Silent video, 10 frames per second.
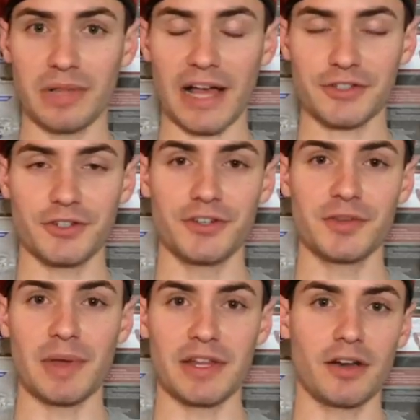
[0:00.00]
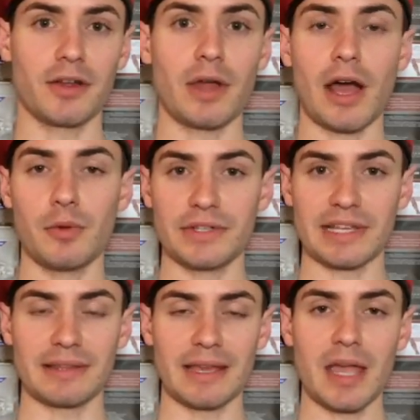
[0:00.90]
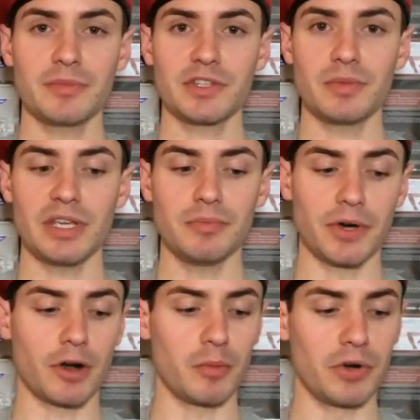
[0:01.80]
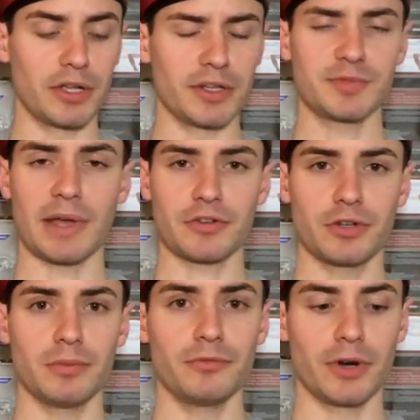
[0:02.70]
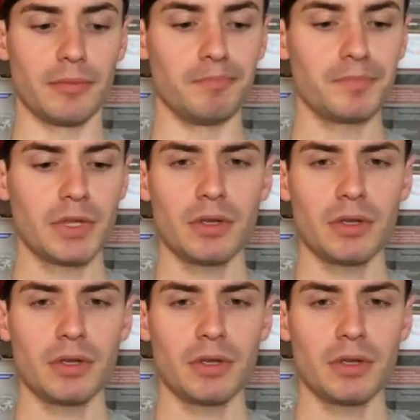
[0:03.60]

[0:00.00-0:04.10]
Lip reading: blasters depending on how we set the games to be, but I'll bring a spectrum from,